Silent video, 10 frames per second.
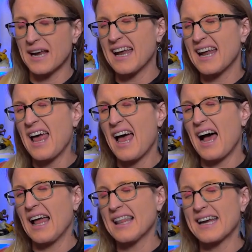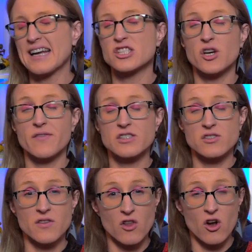Again, I like it in service
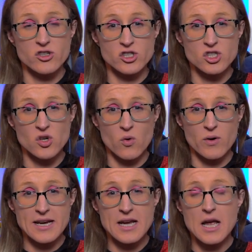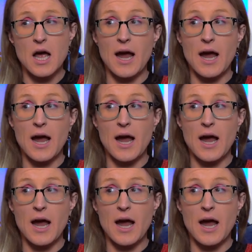of the larger story,